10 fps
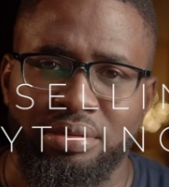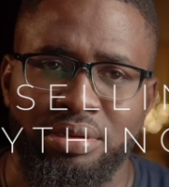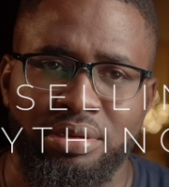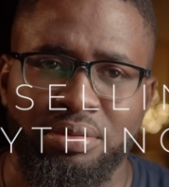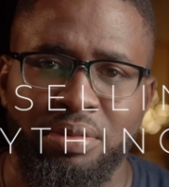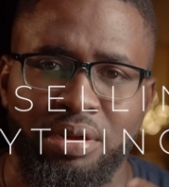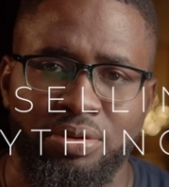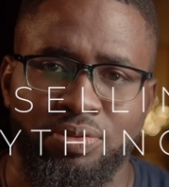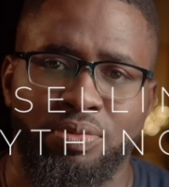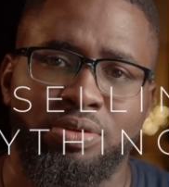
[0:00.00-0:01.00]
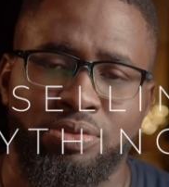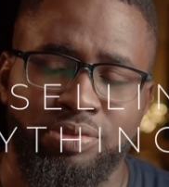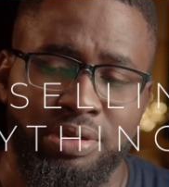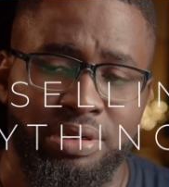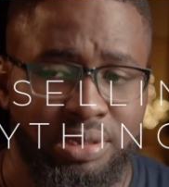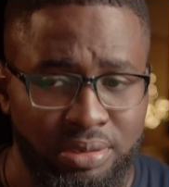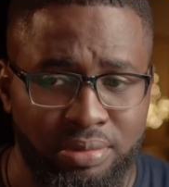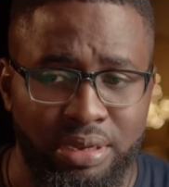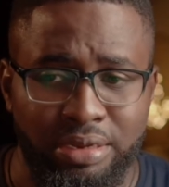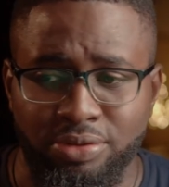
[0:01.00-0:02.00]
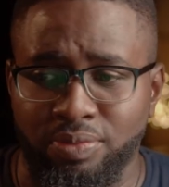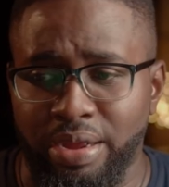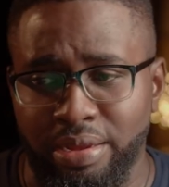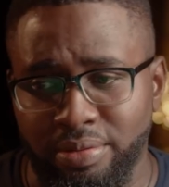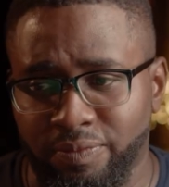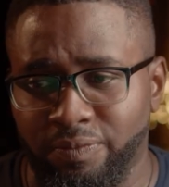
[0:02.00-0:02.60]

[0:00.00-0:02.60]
It doesn't make us want to drink it. So that's why,